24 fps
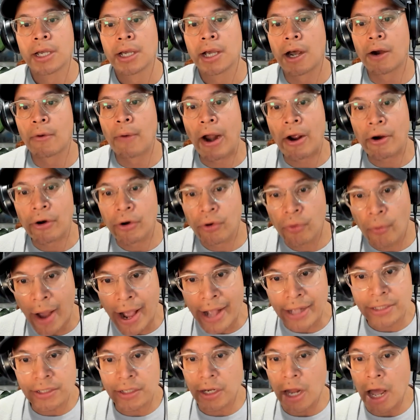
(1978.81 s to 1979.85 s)
around
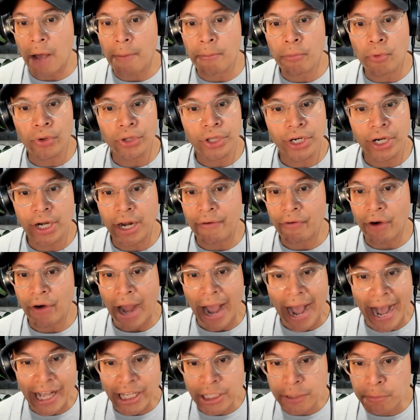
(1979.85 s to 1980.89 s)
grants a lot more than it ever
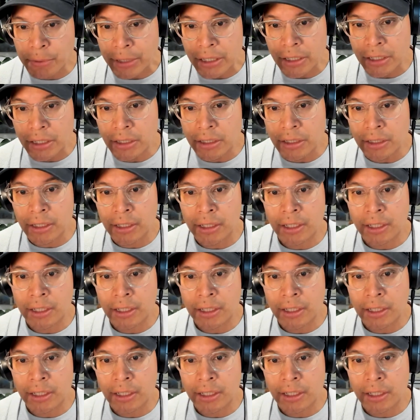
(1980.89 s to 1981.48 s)
has been.